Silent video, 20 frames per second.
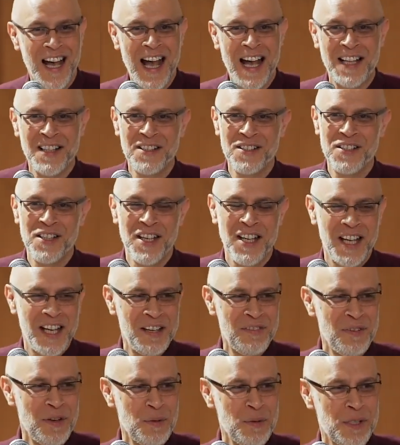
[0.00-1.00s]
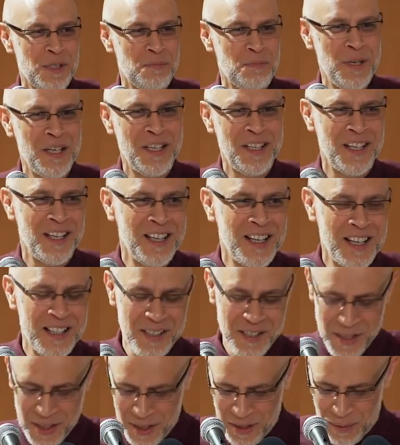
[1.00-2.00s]
And if I was speaking
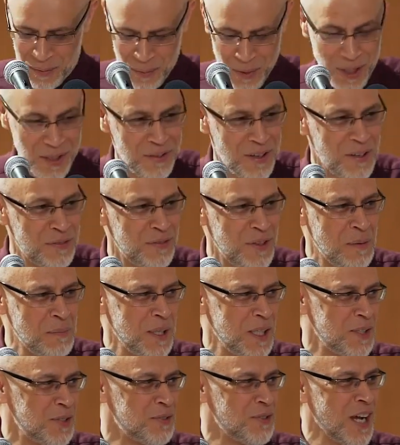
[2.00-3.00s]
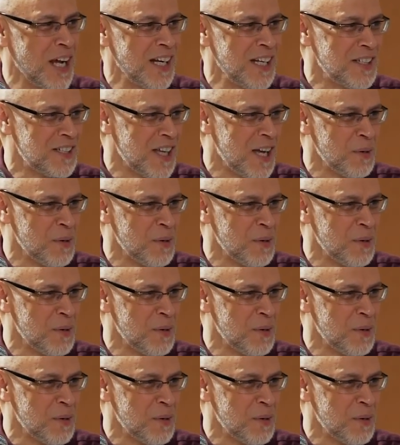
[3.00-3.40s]
at one of our feminist rallies,